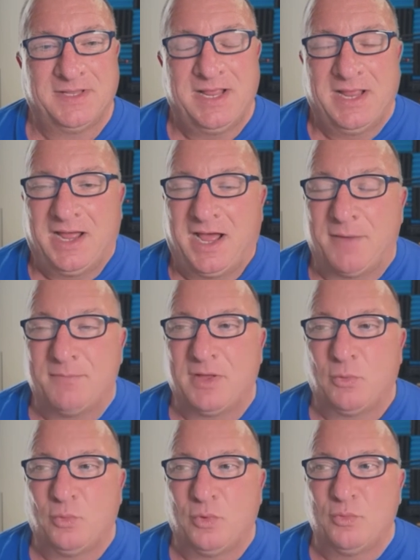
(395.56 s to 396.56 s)
Um,
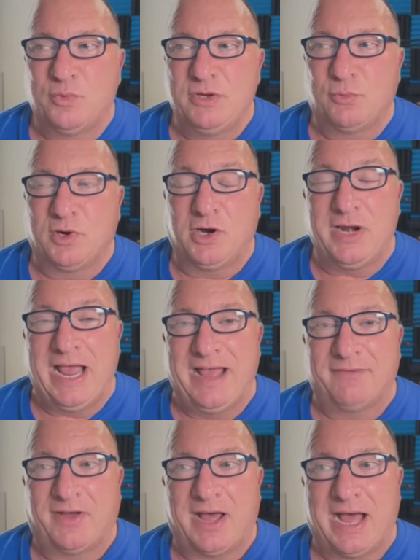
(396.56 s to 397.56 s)
we, we're going to
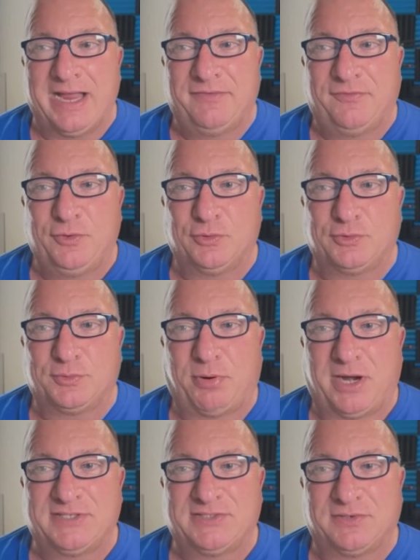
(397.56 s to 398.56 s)
have high fuel
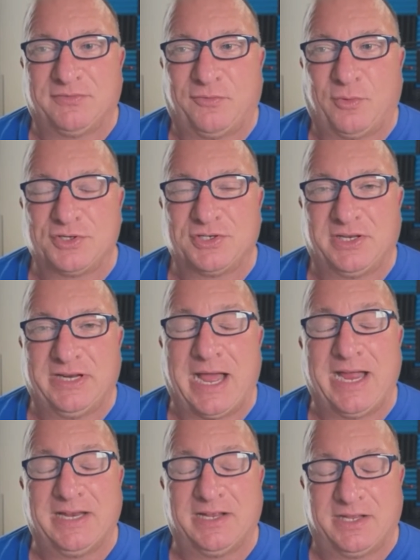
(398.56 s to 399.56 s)
prices, unfortunately,
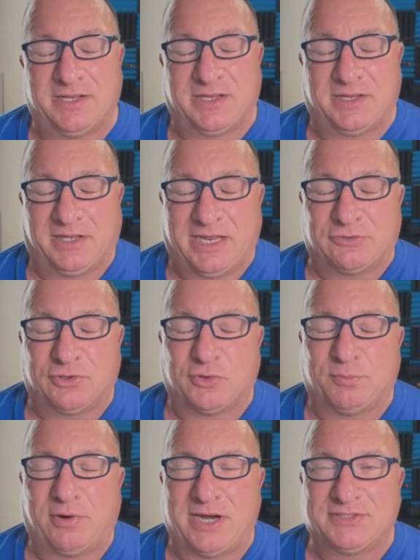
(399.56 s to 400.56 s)
high uh, electrical
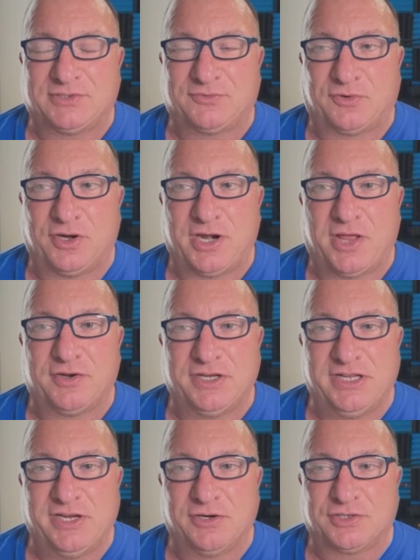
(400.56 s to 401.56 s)
prices for another
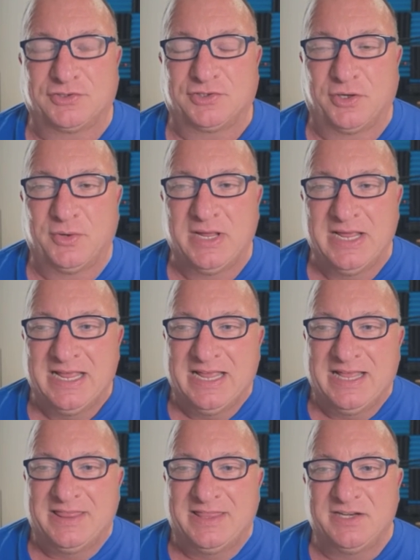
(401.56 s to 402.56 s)
year or so.
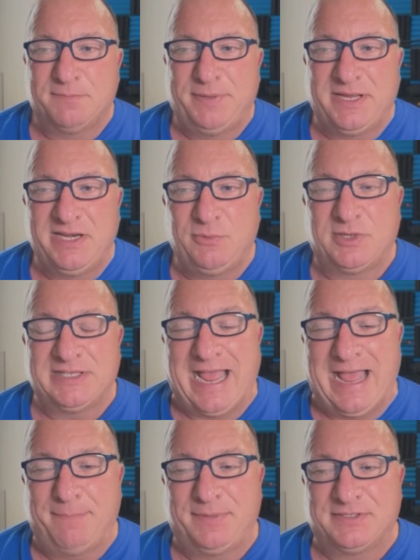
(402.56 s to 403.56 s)
Then depending what
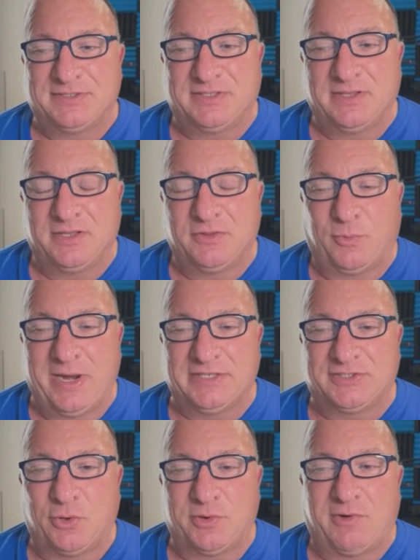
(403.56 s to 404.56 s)
happens, the, the way
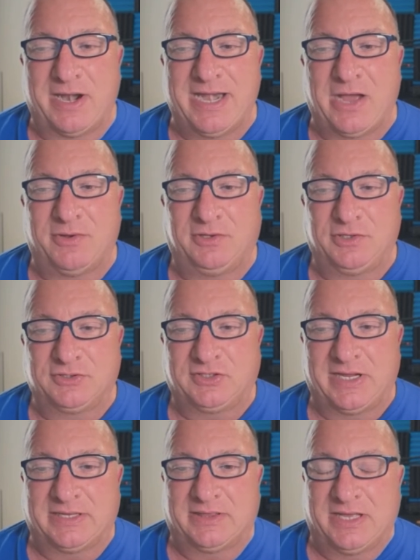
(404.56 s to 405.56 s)
it's going right now, it looks
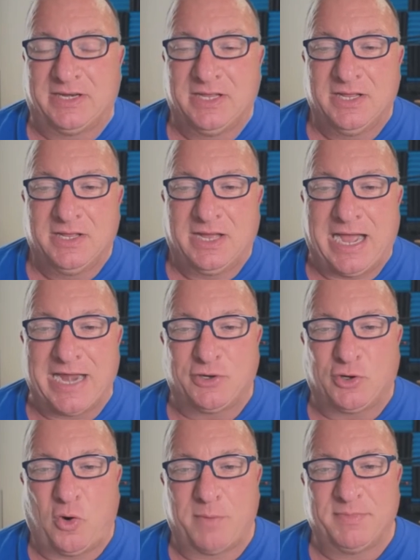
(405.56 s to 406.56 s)
like that
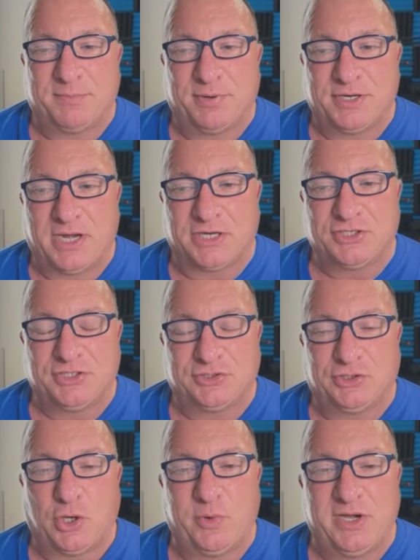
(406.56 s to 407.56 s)
hydrocarbon production is
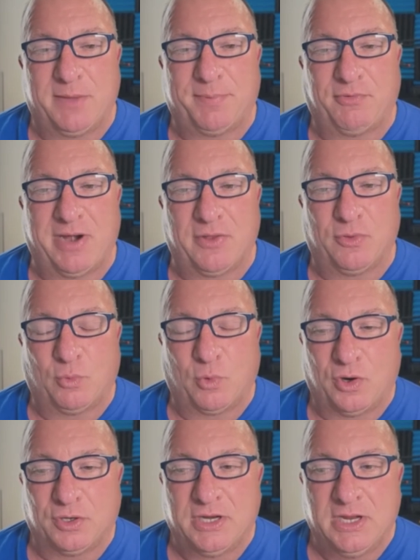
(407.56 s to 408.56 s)
going up around the
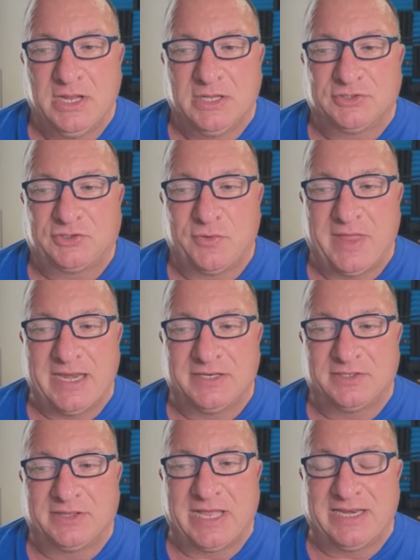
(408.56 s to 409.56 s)
world. So that,
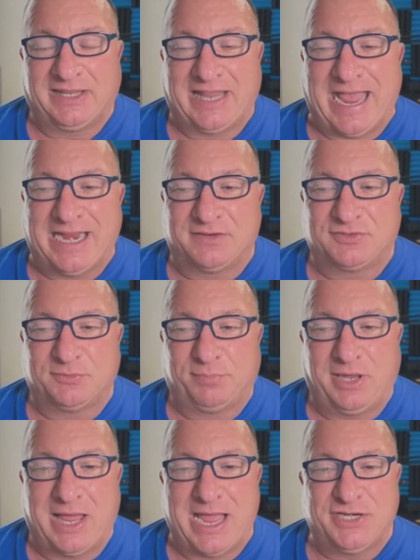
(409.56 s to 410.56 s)
that lack of
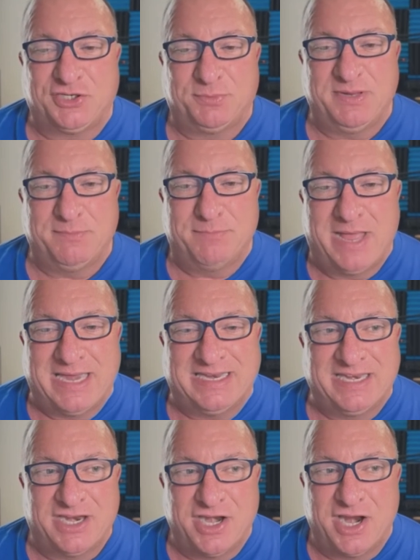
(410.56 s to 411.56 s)
supply should be met
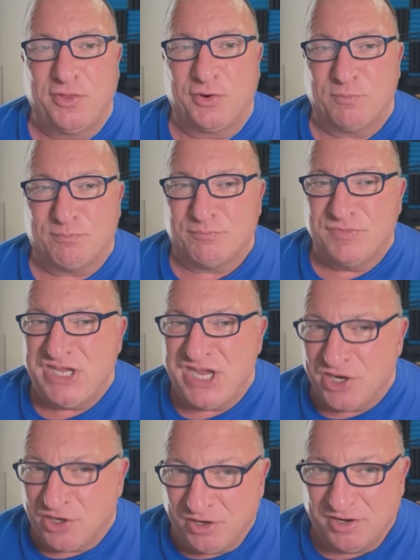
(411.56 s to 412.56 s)
in another
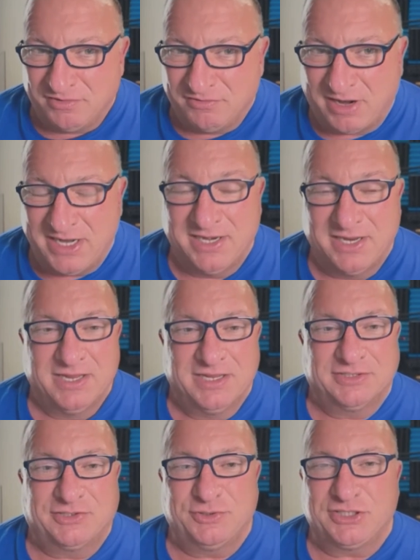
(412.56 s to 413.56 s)
year, right?
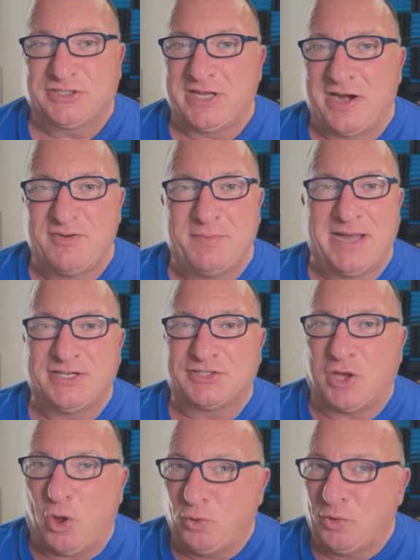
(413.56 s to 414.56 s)
So just everybody just
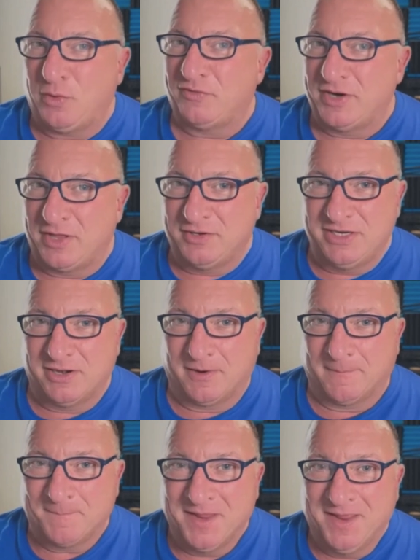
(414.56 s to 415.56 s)
hold on for another
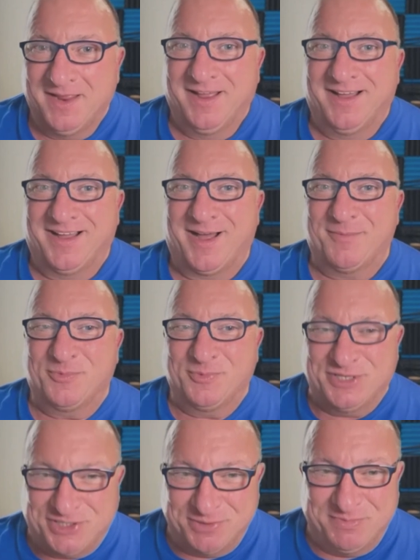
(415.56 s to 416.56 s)
year. Um, we
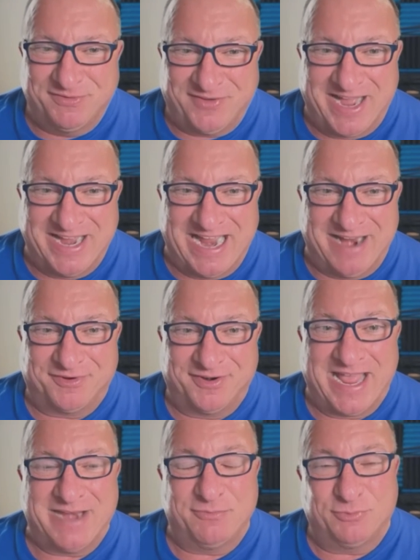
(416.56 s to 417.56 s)
should be fine after
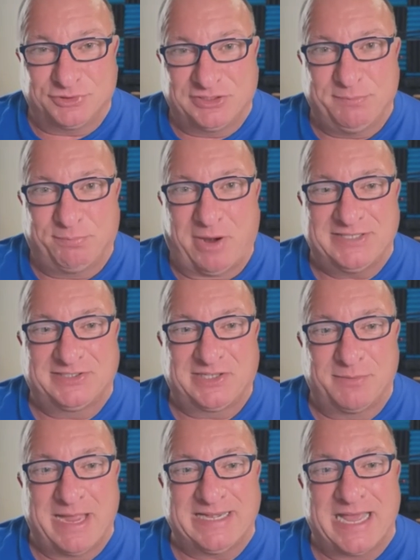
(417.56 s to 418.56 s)
that. We'll see prices
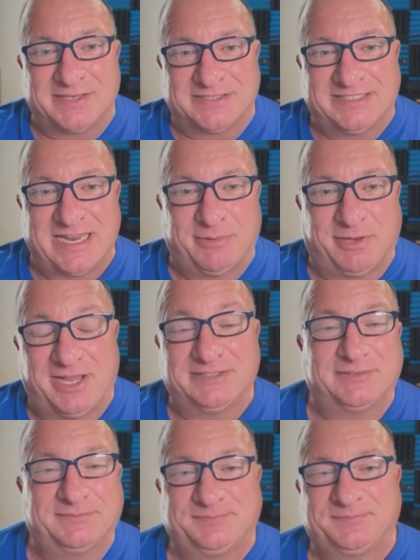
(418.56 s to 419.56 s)
come back down and
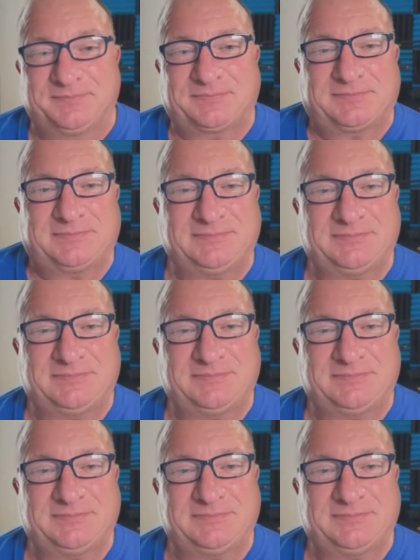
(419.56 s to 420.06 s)
stabilize. All right,